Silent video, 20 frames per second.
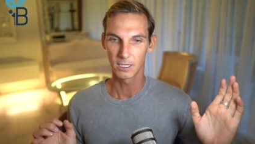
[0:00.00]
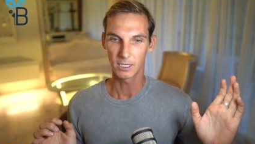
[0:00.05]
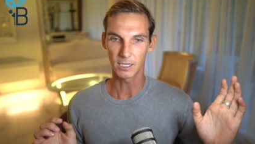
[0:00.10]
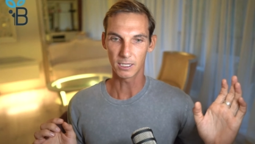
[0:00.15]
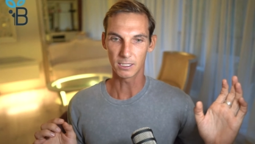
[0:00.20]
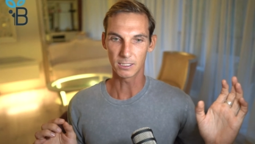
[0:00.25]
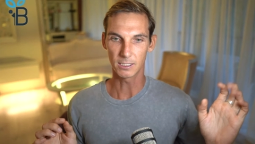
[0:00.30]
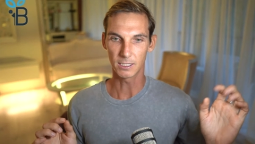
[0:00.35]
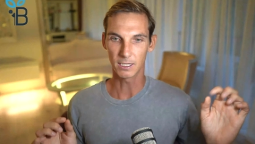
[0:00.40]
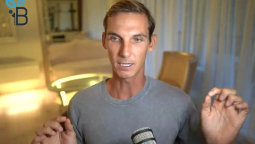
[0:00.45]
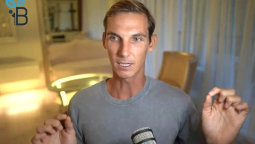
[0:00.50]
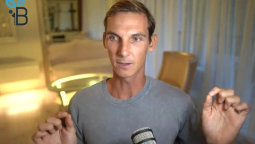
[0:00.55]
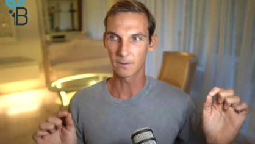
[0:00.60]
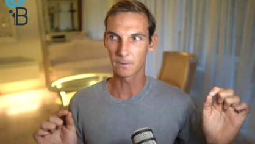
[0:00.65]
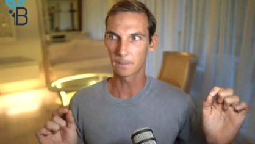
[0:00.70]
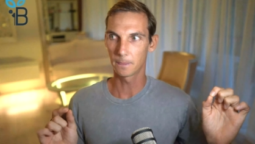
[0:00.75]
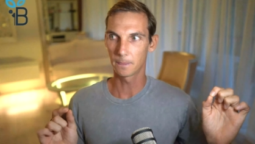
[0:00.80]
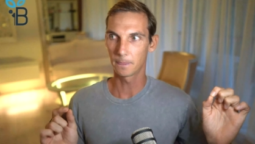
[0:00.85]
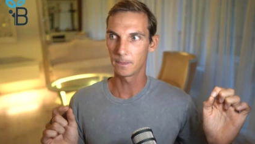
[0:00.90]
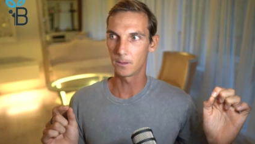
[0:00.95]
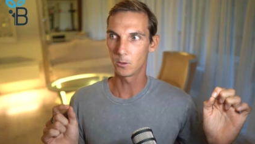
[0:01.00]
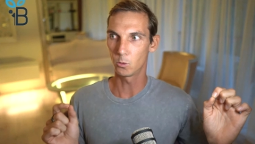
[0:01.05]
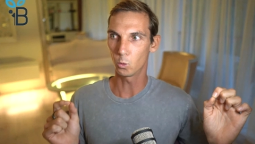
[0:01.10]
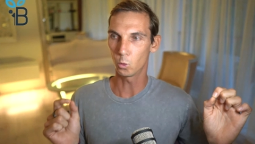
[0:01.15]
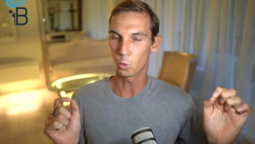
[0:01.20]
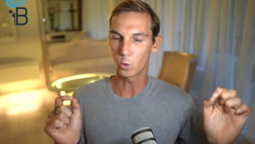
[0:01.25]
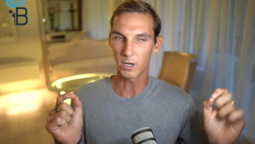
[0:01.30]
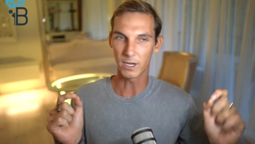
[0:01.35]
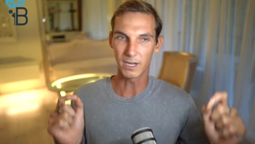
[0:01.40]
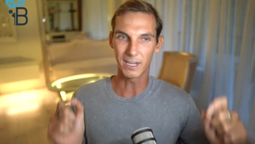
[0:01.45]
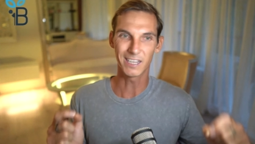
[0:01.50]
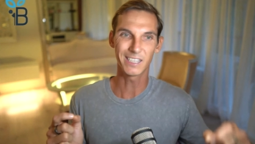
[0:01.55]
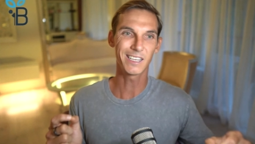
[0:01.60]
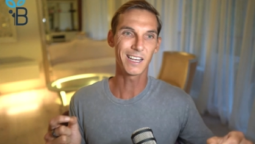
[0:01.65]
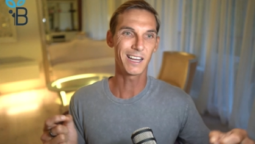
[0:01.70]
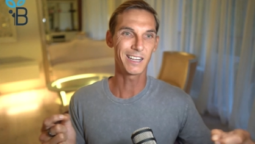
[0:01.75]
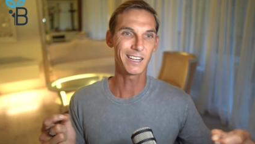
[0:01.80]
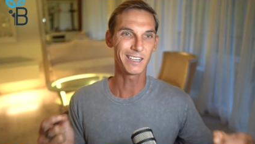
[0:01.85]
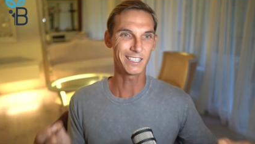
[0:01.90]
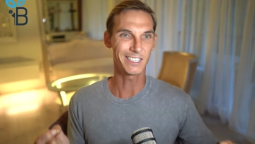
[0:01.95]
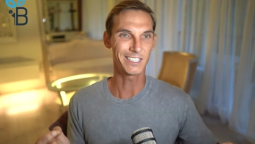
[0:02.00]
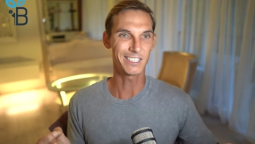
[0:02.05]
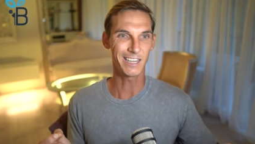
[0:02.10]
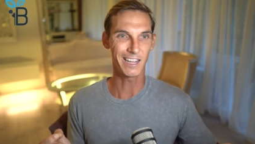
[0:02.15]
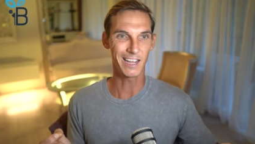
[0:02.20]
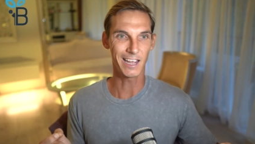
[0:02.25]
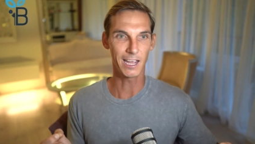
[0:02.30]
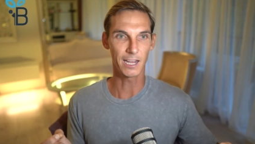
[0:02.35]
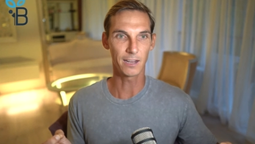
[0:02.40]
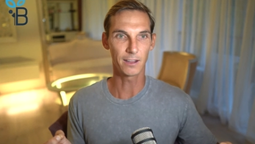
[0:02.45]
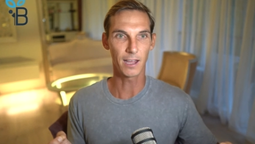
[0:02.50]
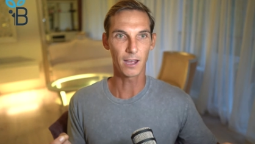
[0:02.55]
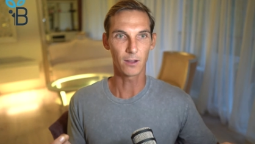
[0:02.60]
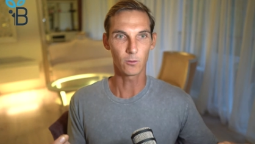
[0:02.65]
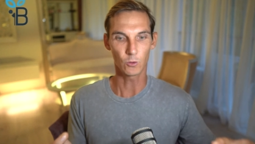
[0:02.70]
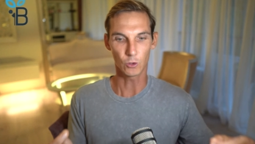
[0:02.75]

is that we need to understand that